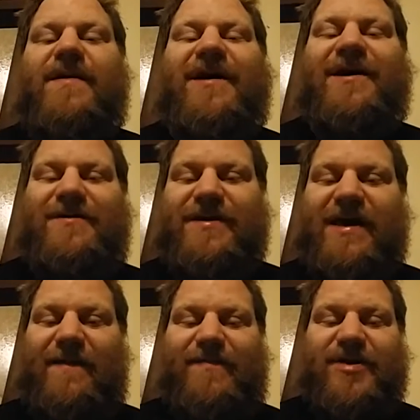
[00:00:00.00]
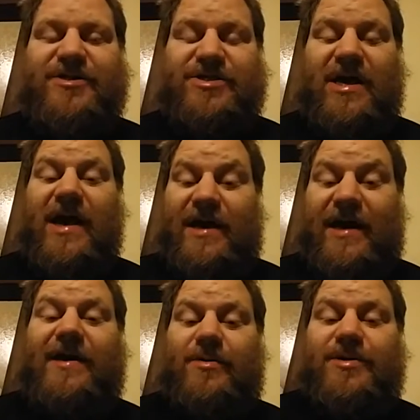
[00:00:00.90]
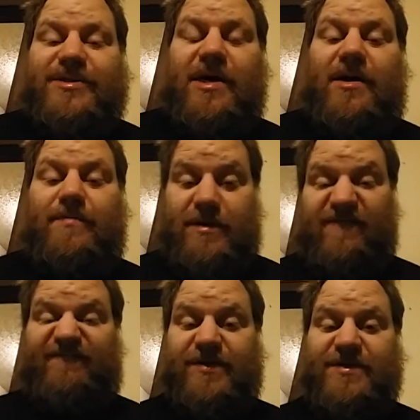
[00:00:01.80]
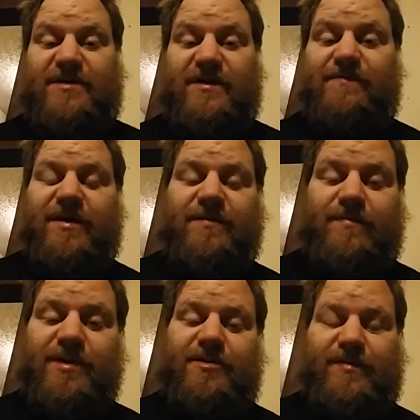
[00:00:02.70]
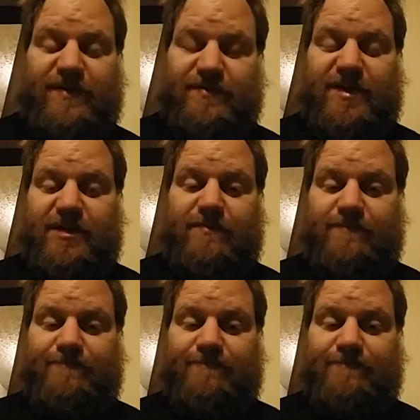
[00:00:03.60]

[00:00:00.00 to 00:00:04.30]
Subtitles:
Yeah, bitch. And on top, physically being bigger than me.